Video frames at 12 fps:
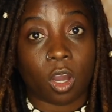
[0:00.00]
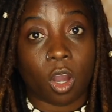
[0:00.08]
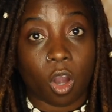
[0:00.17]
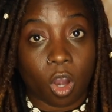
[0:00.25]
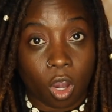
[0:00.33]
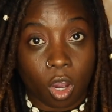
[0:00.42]

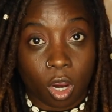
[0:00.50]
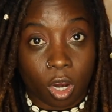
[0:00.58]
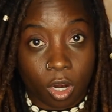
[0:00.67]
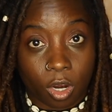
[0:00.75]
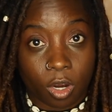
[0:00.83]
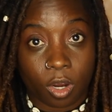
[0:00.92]

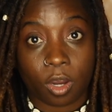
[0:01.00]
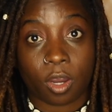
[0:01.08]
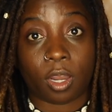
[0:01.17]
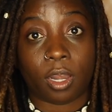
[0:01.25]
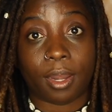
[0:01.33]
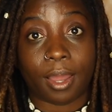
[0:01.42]
are
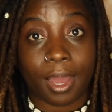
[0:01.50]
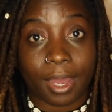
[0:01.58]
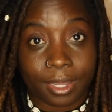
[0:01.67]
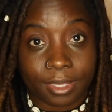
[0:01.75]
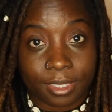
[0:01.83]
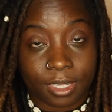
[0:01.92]

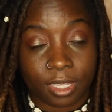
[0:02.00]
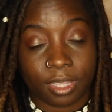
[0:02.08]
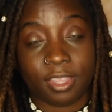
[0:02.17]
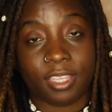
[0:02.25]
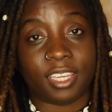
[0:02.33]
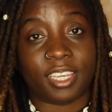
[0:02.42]
not
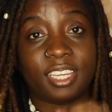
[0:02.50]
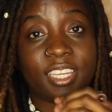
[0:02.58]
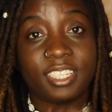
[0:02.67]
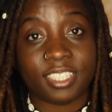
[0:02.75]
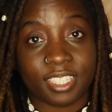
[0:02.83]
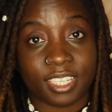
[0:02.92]
the
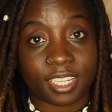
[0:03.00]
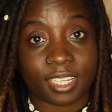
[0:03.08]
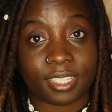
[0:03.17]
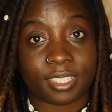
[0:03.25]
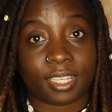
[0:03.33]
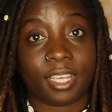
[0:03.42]

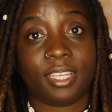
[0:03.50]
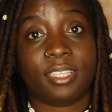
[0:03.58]
easiest